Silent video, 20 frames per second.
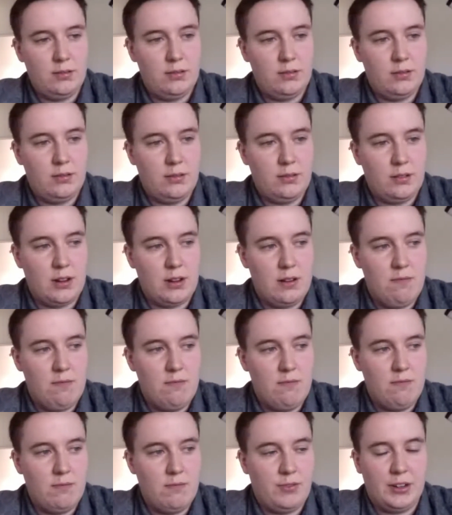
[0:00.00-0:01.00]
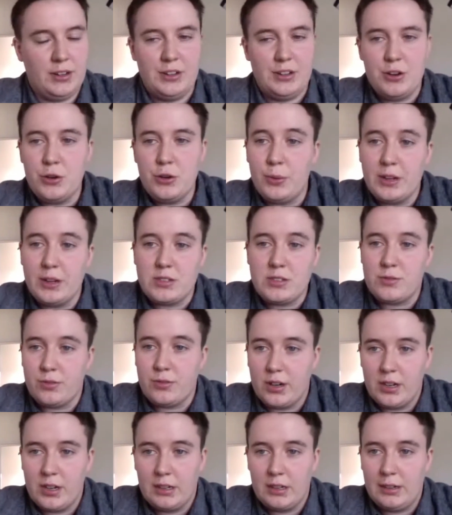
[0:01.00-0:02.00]
find new ways of
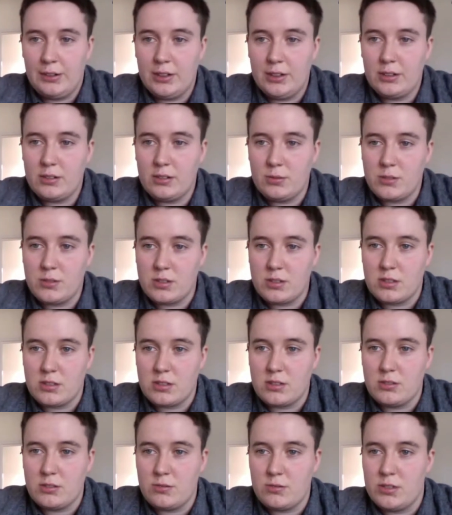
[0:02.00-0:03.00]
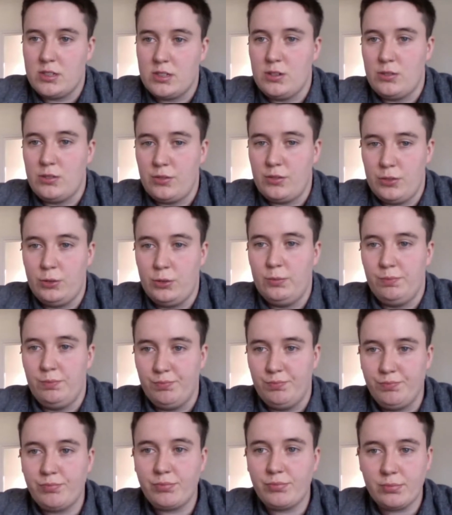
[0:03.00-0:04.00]
writing lyrics, which I think is really useful.
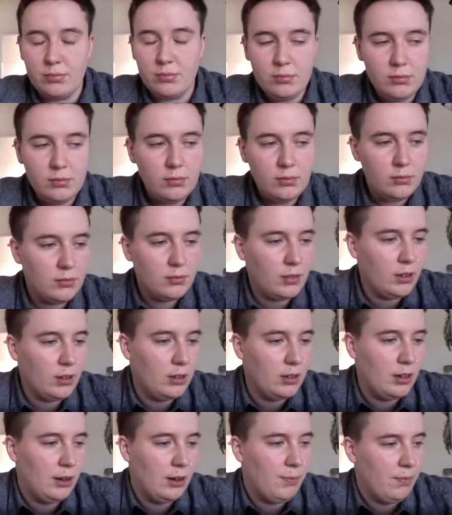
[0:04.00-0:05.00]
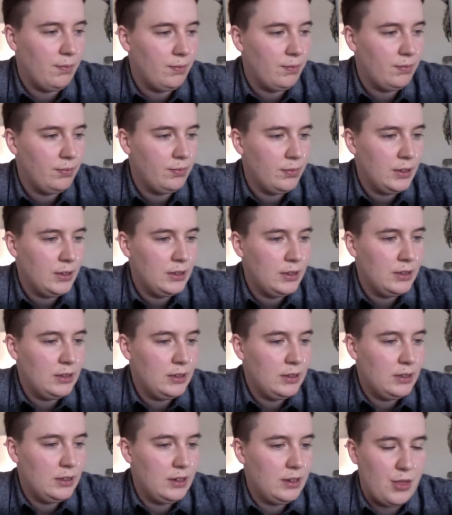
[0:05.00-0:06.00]
I
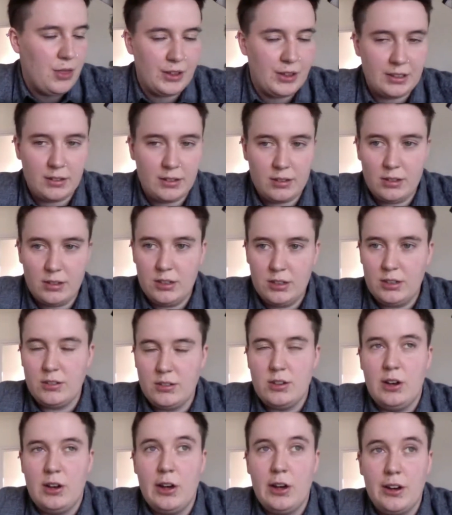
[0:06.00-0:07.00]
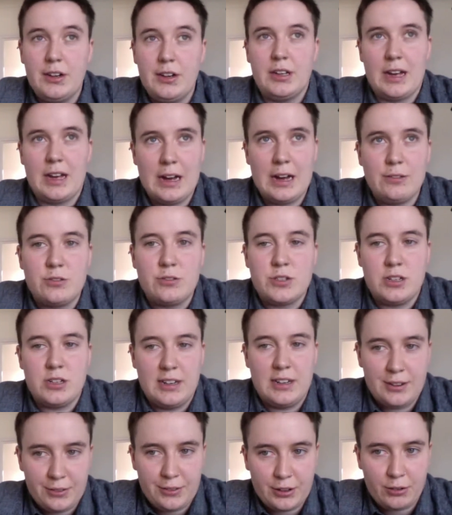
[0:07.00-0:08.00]
think learning how to
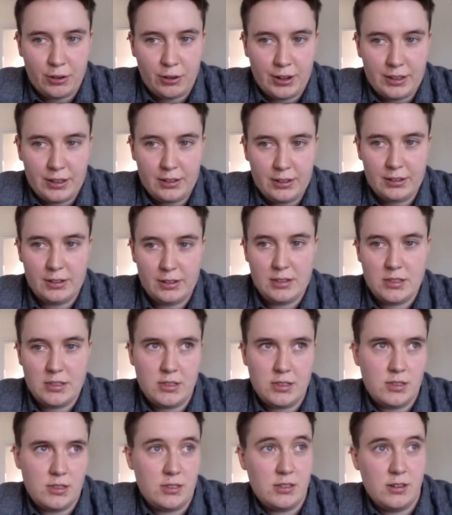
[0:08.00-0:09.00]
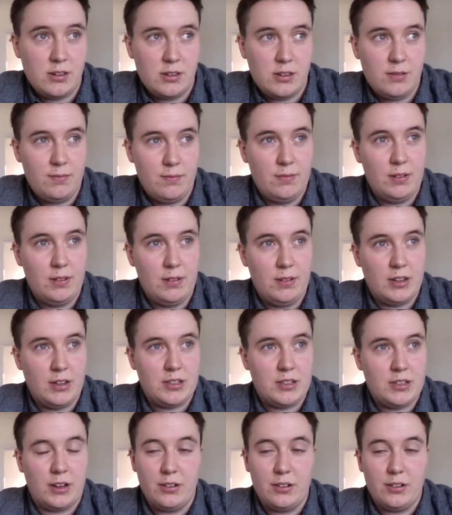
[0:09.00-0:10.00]
lyric write is, I
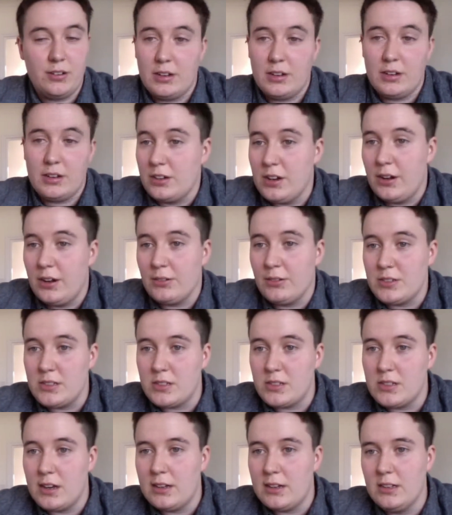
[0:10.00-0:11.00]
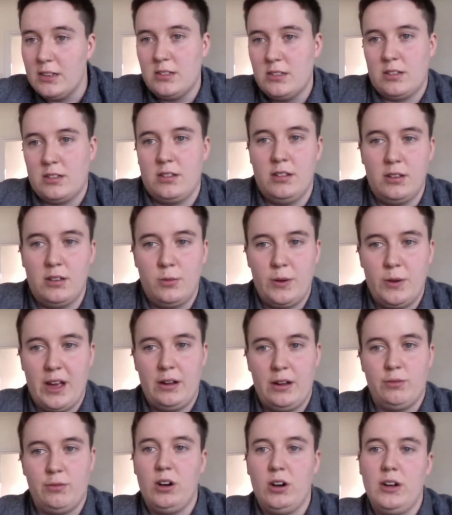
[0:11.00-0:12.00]
don't know how easy that is. I think we have
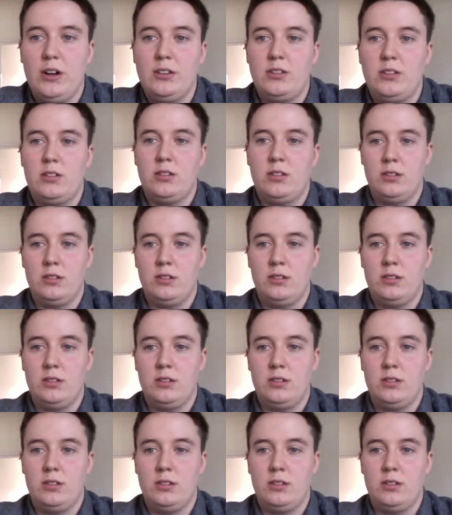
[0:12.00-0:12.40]
words,